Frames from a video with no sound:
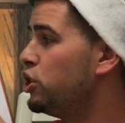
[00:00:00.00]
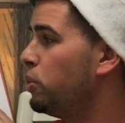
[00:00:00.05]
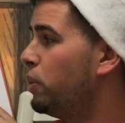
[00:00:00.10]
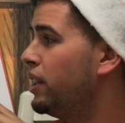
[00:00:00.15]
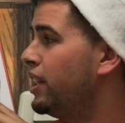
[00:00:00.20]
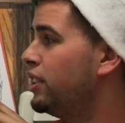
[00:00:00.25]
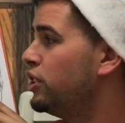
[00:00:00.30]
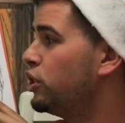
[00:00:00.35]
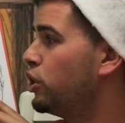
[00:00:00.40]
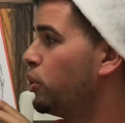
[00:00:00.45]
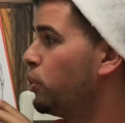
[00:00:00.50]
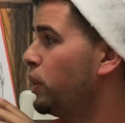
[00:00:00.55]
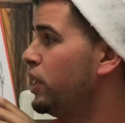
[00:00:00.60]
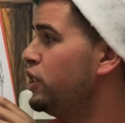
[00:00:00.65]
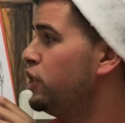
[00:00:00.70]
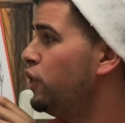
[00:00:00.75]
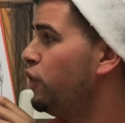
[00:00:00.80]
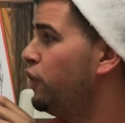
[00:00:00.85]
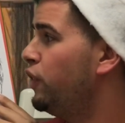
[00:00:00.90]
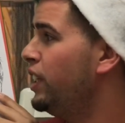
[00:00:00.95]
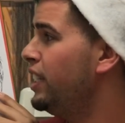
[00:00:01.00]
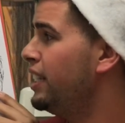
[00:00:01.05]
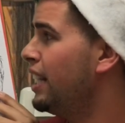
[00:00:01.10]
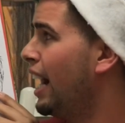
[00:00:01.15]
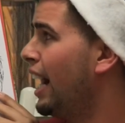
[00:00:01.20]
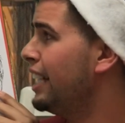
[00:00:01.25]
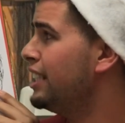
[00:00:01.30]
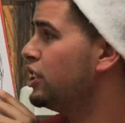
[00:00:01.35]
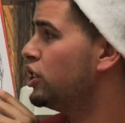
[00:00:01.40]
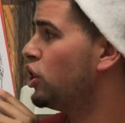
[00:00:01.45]
with his Grinch feet
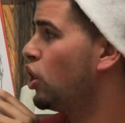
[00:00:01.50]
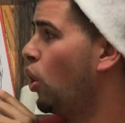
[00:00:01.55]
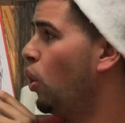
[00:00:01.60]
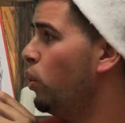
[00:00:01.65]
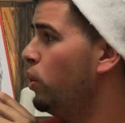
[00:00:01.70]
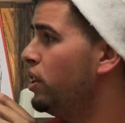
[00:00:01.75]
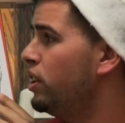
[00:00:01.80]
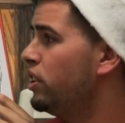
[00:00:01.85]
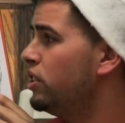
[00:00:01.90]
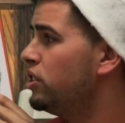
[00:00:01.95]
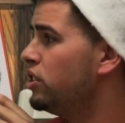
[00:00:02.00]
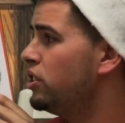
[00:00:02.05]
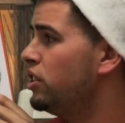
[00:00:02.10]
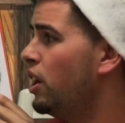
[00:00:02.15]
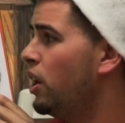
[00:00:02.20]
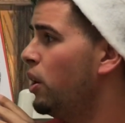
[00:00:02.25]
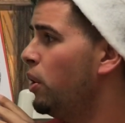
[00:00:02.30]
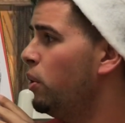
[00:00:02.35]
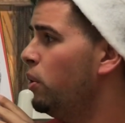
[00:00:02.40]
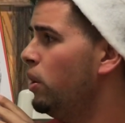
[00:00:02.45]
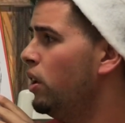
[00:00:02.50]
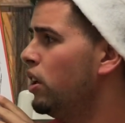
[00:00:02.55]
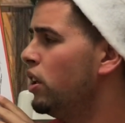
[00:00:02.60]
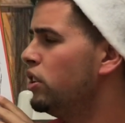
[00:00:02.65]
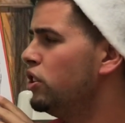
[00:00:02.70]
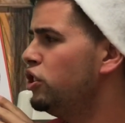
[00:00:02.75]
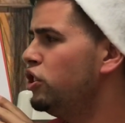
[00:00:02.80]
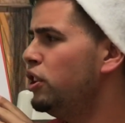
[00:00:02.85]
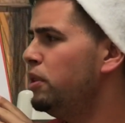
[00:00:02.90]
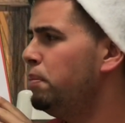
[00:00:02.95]
ice cold in the snow,
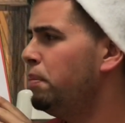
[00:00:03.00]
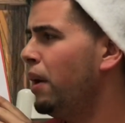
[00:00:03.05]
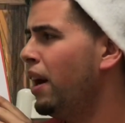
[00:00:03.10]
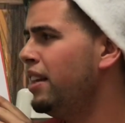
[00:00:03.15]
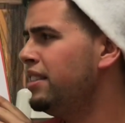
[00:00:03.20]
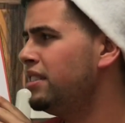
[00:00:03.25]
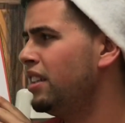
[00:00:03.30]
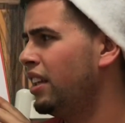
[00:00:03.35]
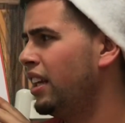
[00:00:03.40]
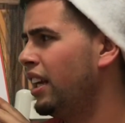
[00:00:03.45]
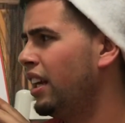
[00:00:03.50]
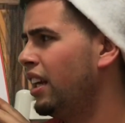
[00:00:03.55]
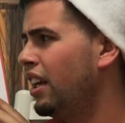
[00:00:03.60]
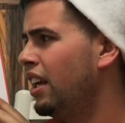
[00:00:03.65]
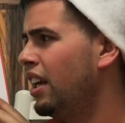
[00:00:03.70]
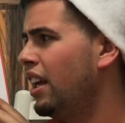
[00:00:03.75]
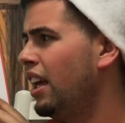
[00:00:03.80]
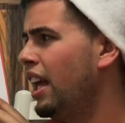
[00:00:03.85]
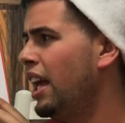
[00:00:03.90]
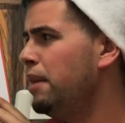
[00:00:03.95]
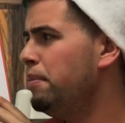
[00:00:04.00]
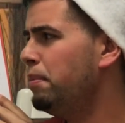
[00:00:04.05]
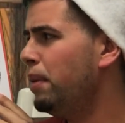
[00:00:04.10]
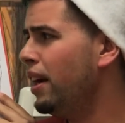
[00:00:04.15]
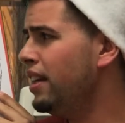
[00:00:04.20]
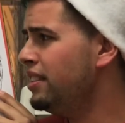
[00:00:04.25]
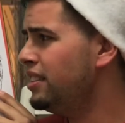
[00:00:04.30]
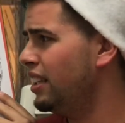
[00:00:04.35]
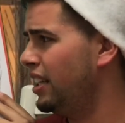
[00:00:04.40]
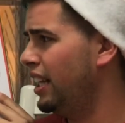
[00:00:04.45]
stood puzzling and
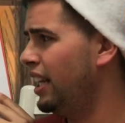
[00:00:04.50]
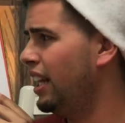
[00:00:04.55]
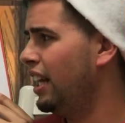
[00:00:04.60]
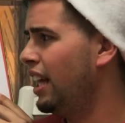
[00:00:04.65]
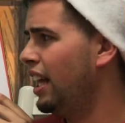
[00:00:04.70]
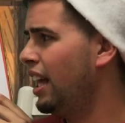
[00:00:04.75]
puzzling.